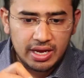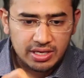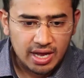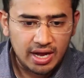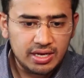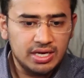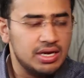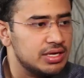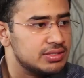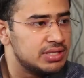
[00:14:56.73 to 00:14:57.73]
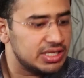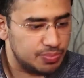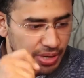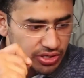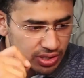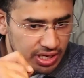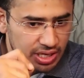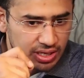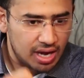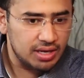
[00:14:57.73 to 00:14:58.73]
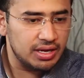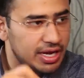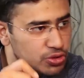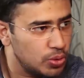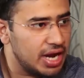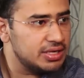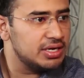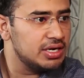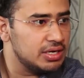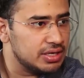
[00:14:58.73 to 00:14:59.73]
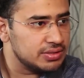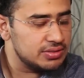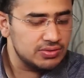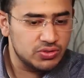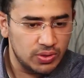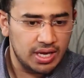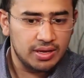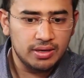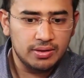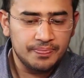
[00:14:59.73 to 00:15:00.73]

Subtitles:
young Indians, especially young educated Indians today,